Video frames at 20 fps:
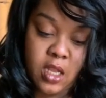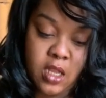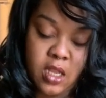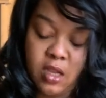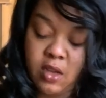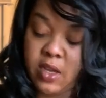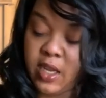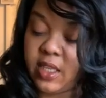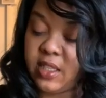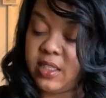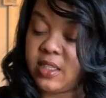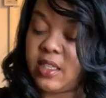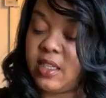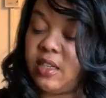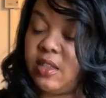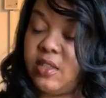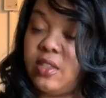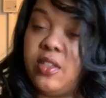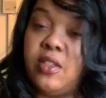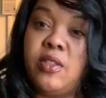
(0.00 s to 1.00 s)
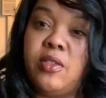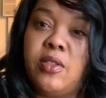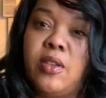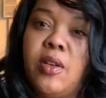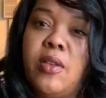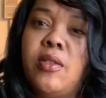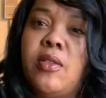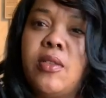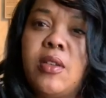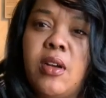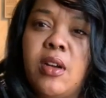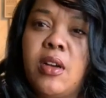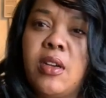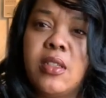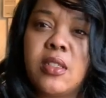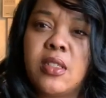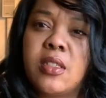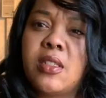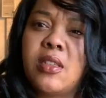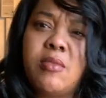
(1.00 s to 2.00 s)
okay, let's get on to your oracle
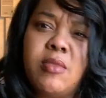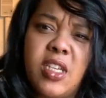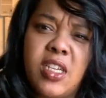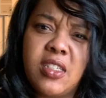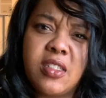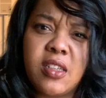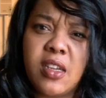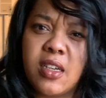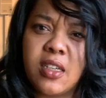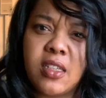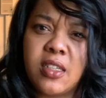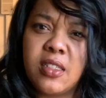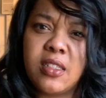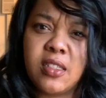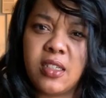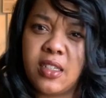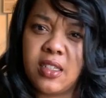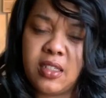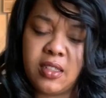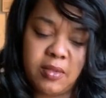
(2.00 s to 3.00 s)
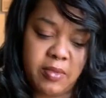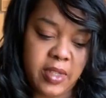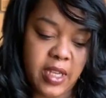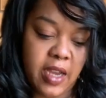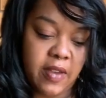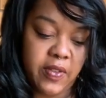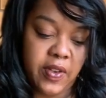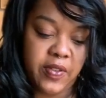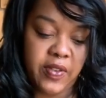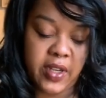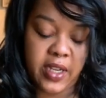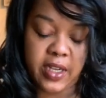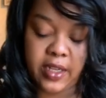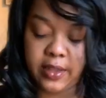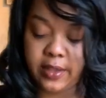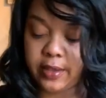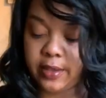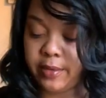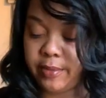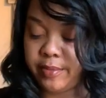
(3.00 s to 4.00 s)
cards because I'm like talking and talking. We haven't even gotten
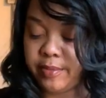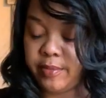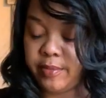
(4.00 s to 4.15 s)
there.